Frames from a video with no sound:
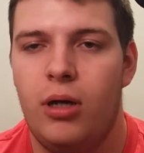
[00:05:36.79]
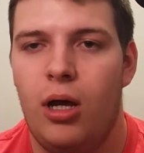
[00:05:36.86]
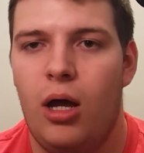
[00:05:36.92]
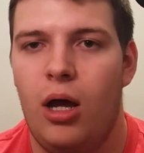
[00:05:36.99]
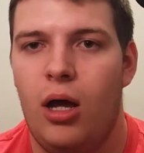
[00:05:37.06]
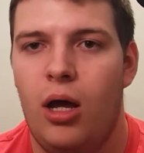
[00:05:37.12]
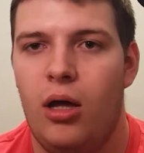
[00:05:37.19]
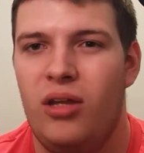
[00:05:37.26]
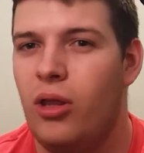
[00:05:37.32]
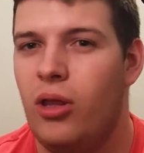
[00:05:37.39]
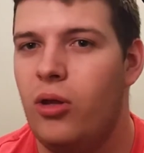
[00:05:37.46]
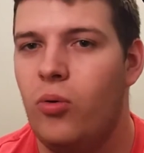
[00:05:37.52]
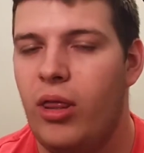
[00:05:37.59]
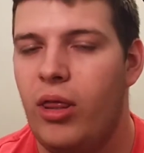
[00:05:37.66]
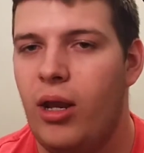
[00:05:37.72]

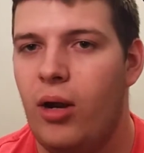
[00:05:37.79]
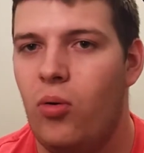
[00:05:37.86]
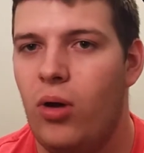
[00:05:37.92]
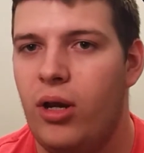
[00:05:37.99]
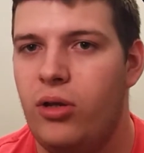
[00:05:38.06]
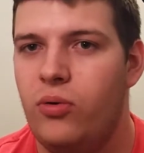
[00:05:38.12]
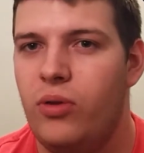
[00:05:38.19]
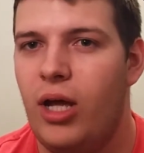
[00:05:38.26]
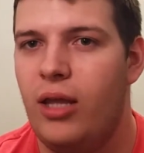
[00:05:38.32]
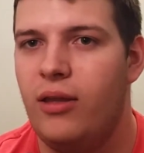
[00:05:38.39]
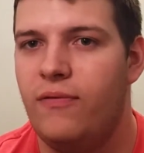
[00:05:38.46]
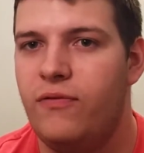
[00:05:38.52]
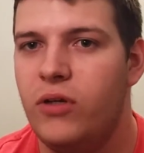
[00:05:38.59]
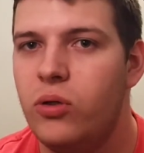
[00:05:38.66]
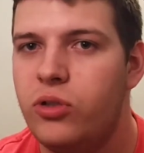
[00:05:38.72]
Another way that I want to do that in
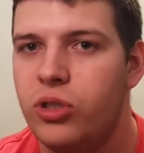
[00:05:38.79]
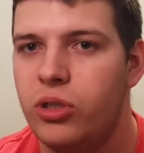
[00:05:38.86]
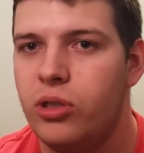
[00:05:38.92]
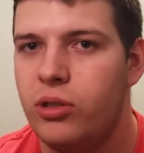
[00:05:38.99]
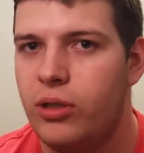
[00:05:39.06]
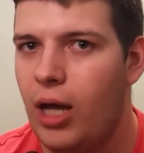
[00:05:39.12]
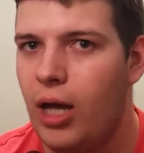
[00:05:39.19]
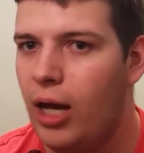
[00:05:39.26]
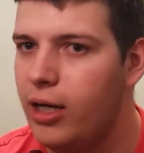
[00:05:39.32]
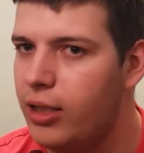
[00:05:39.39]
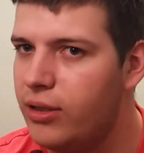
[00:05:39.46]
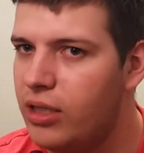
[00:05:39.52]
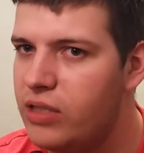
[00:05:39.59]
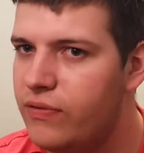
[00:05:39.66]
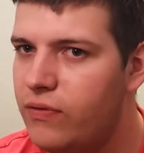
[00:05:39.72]
the future, not
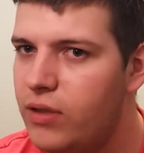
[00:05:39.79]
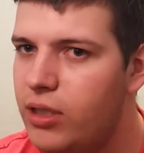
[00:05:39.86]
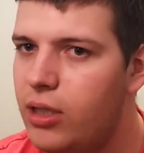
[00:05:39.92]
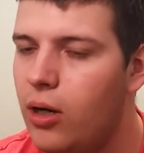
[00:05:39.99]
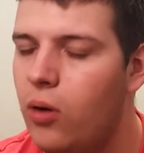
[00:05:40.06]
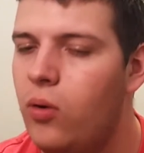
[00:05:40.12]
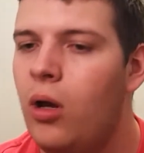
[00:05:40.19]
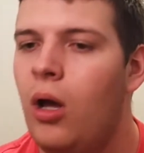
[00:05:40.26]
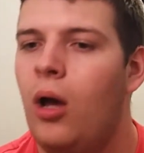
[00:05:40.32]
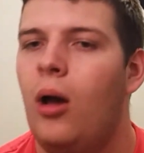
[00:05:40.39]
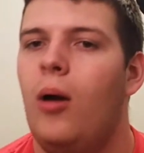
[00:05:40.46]
on this video,